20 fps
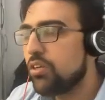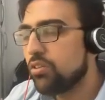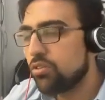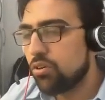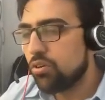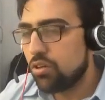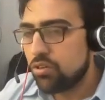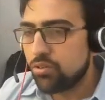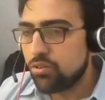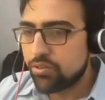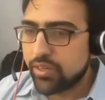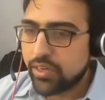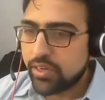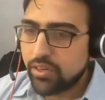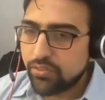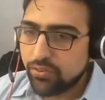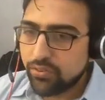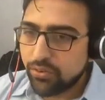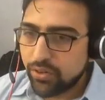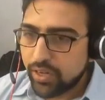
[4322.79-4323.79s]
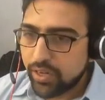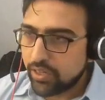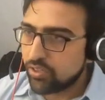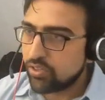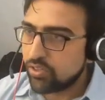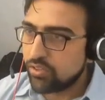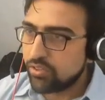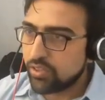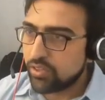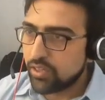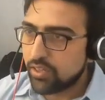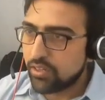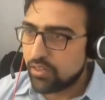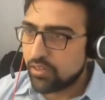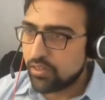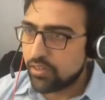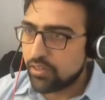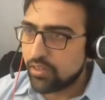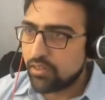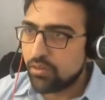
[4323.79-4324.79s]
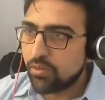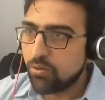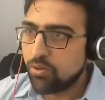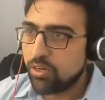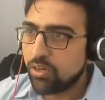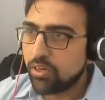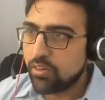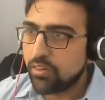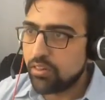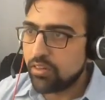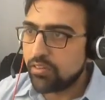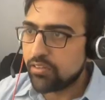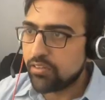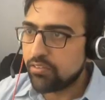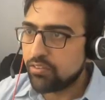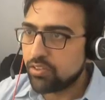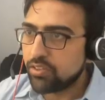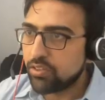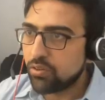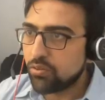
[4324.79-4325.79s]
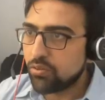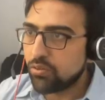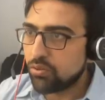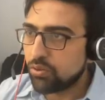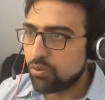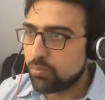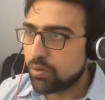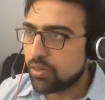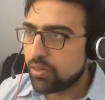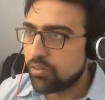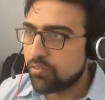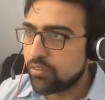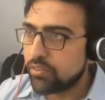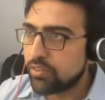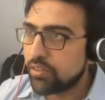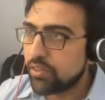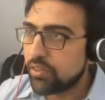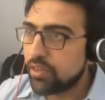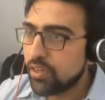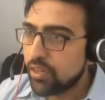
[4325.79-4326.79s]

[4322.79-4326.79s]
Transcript: so all those kind of core actions are included in that ServiceNow core part of it.